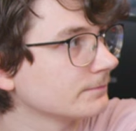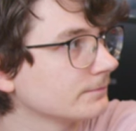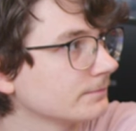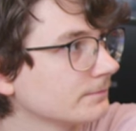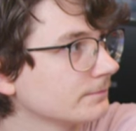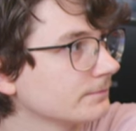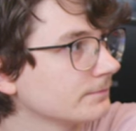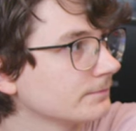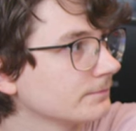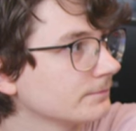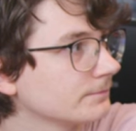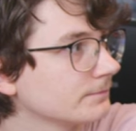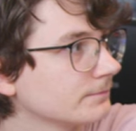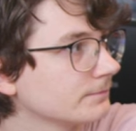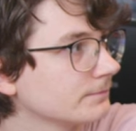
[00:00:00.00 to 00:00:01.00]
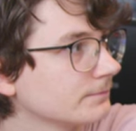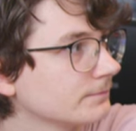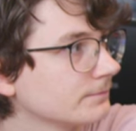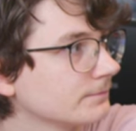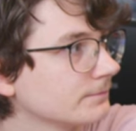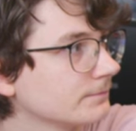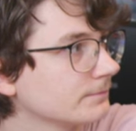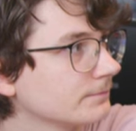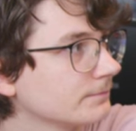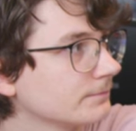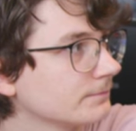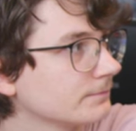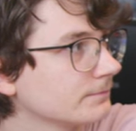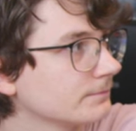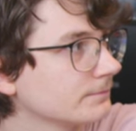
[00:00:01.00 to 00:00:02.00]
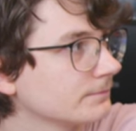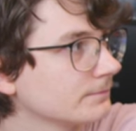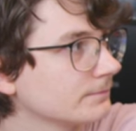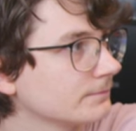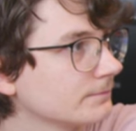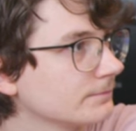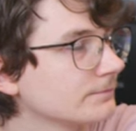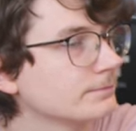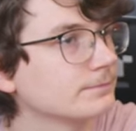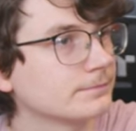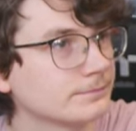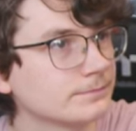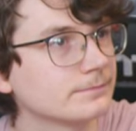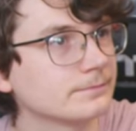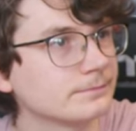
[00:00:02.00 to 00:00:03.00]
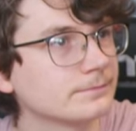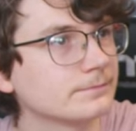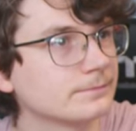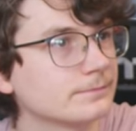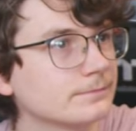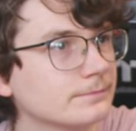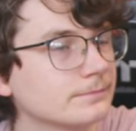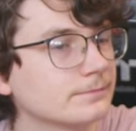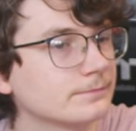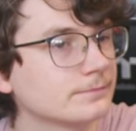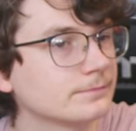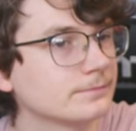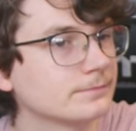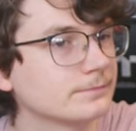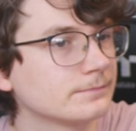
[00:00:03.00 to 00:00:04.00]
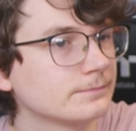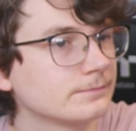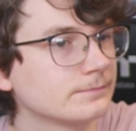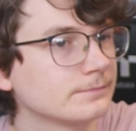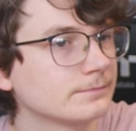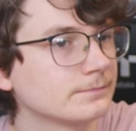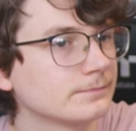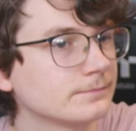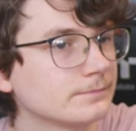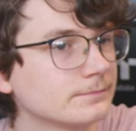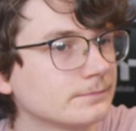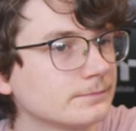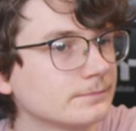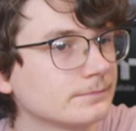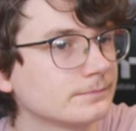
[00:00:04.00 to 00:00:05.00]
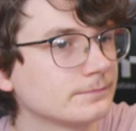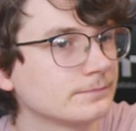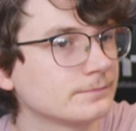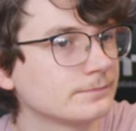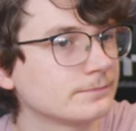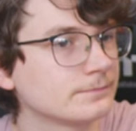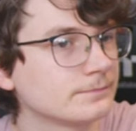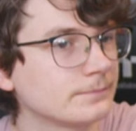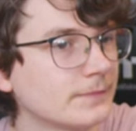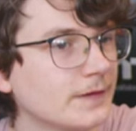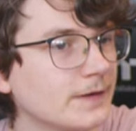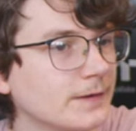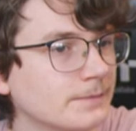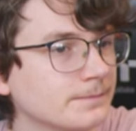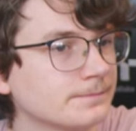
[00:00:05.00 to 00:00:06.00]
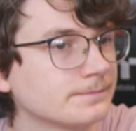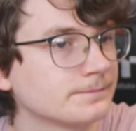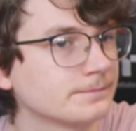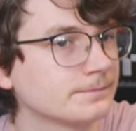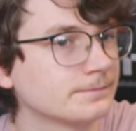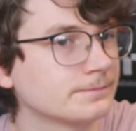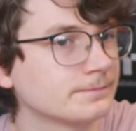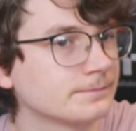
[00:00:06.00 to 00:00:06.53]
This person isn't speaking.